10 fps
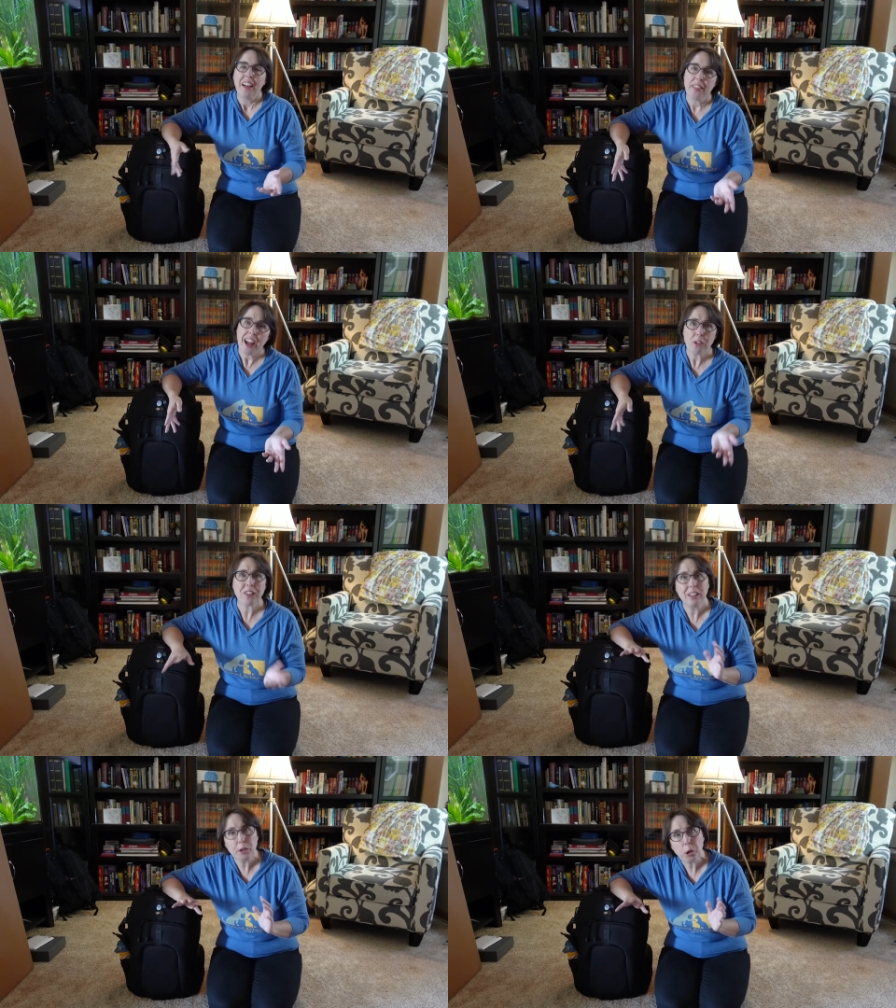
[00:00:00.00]
that was
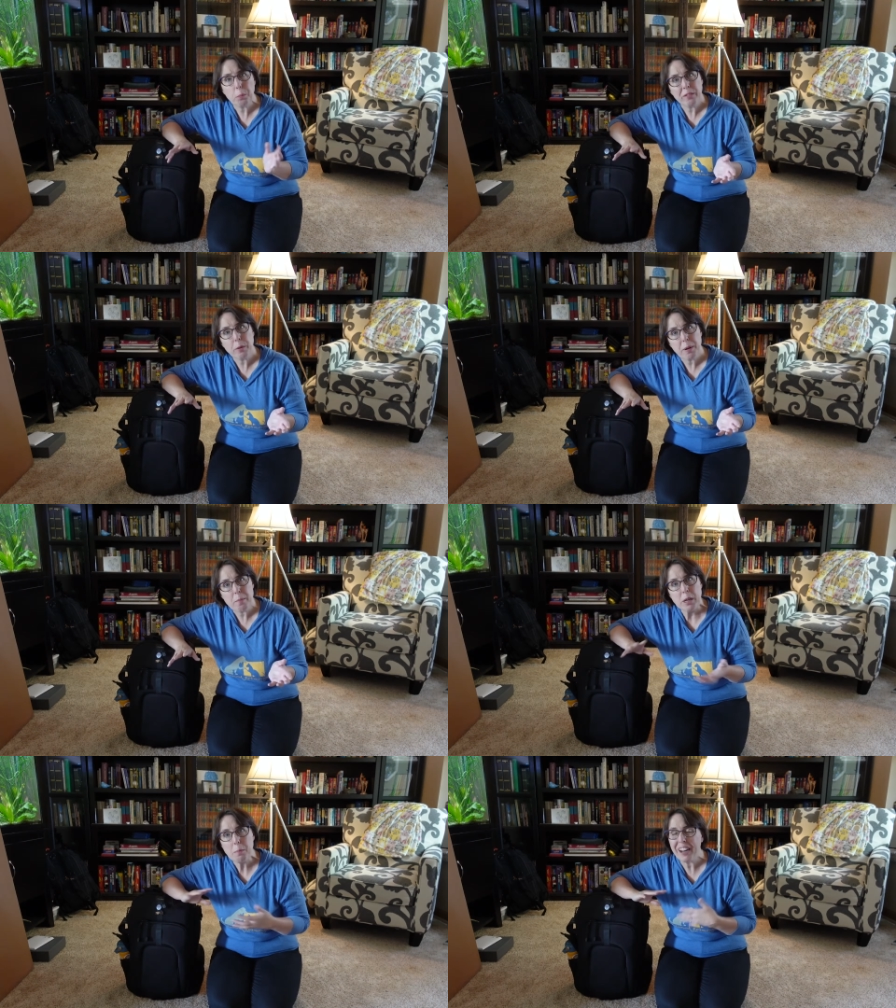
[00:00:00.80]
a little bit of a
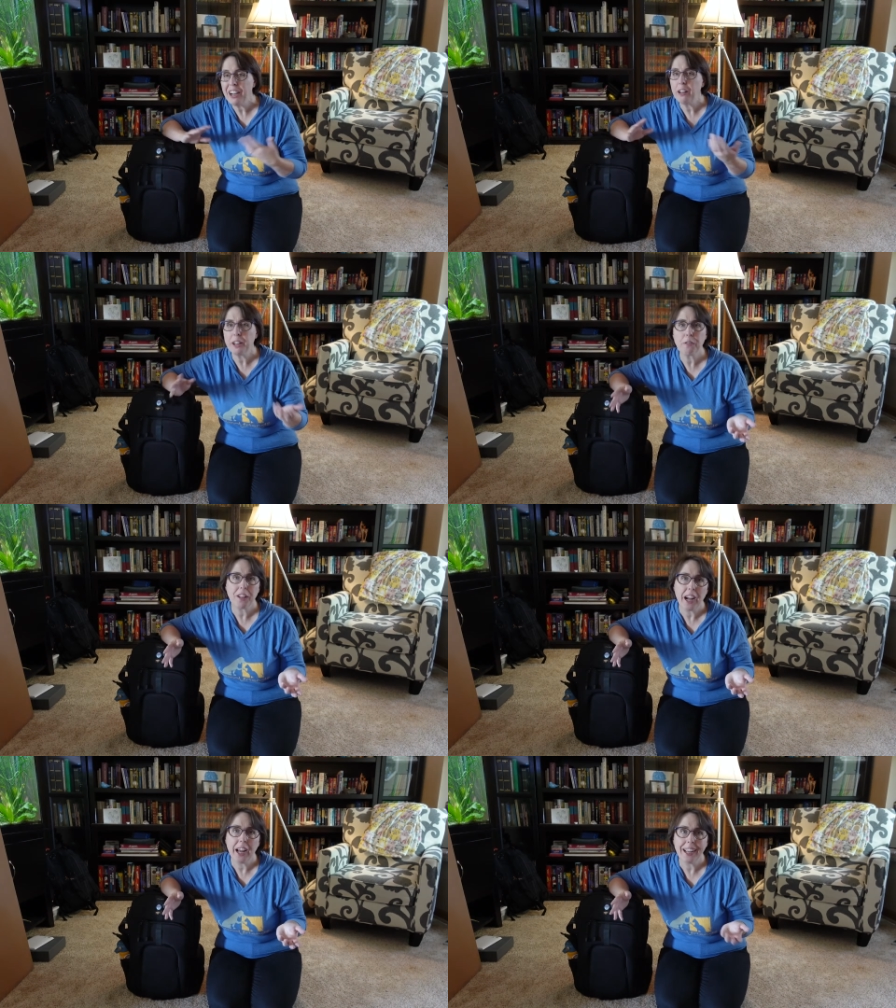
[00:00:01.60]
bummer, but I only
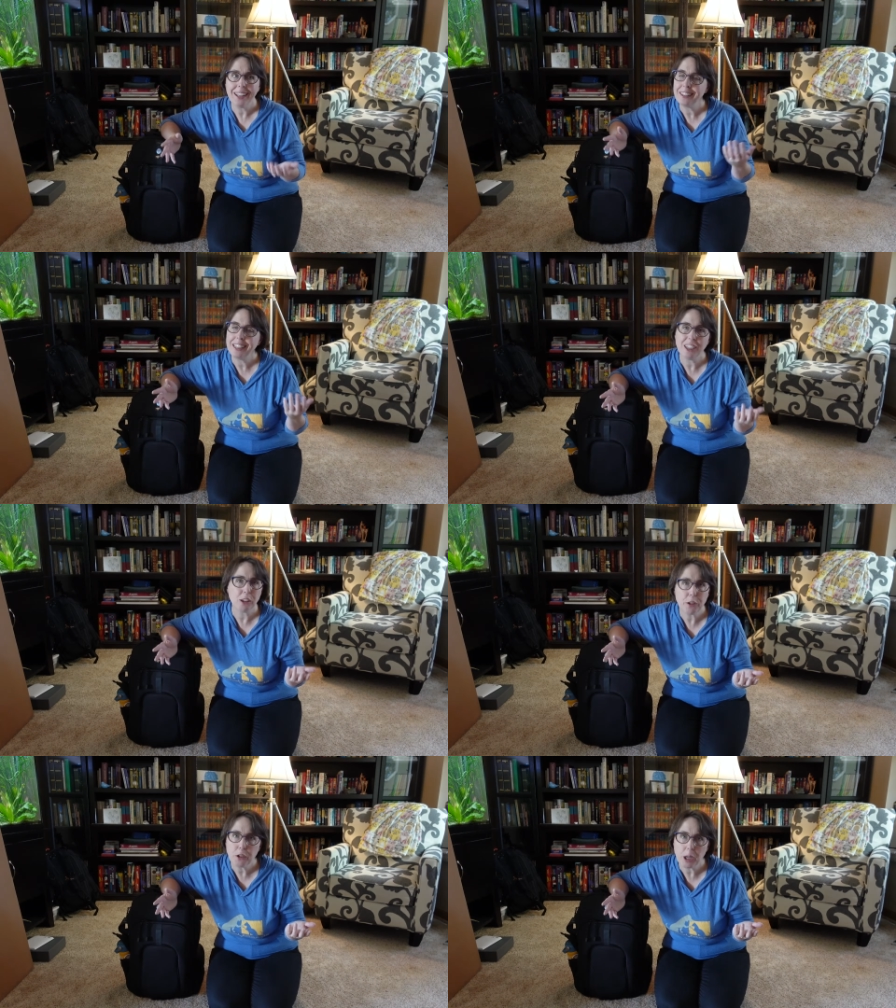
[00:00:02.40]
fly, you know,
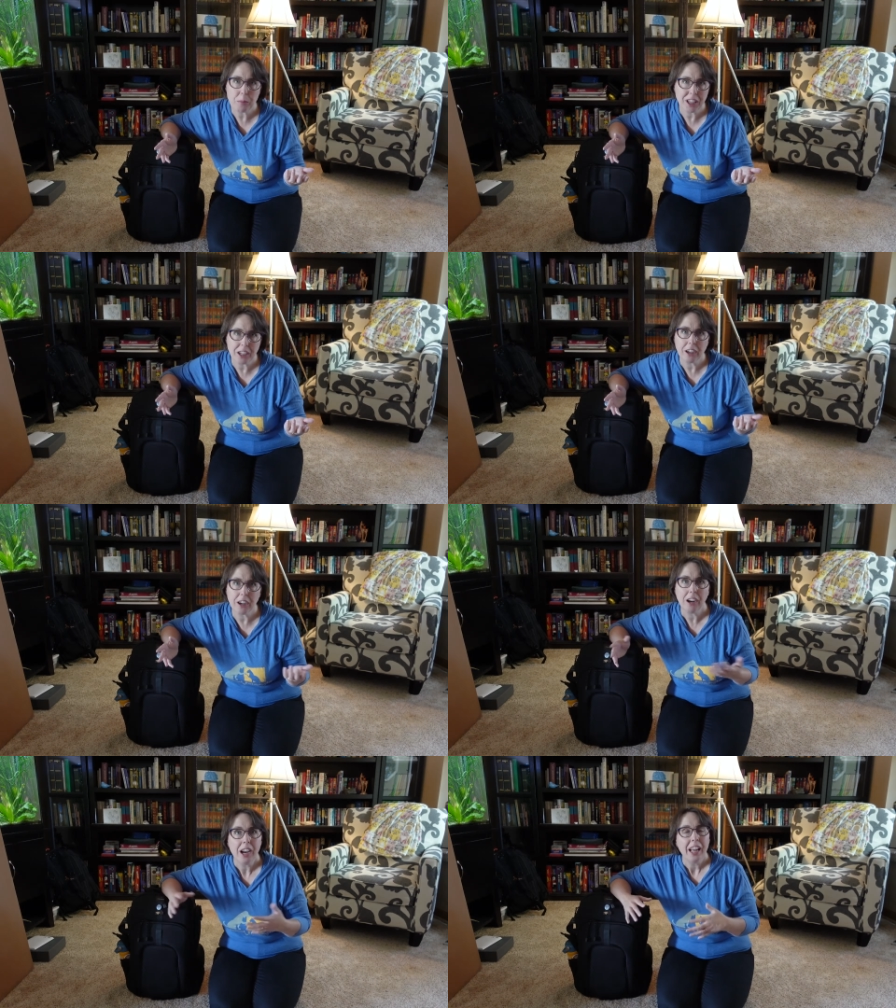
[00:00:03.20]
a few times a
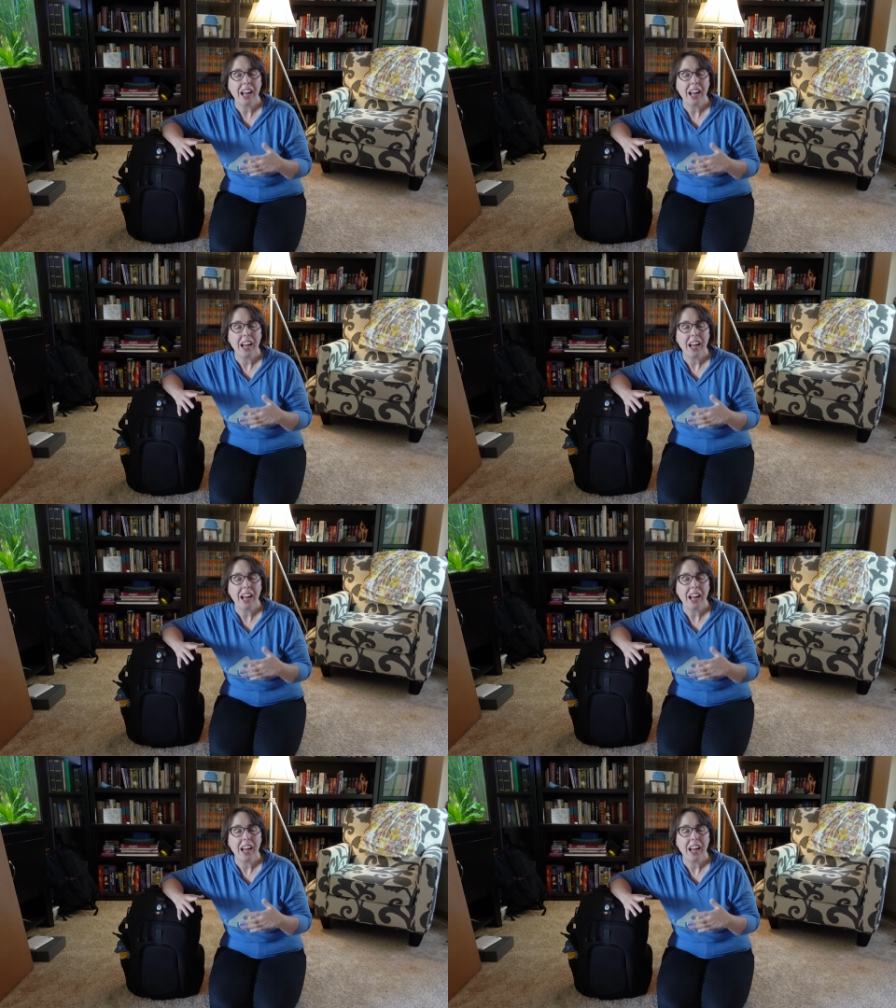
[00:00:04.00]
year,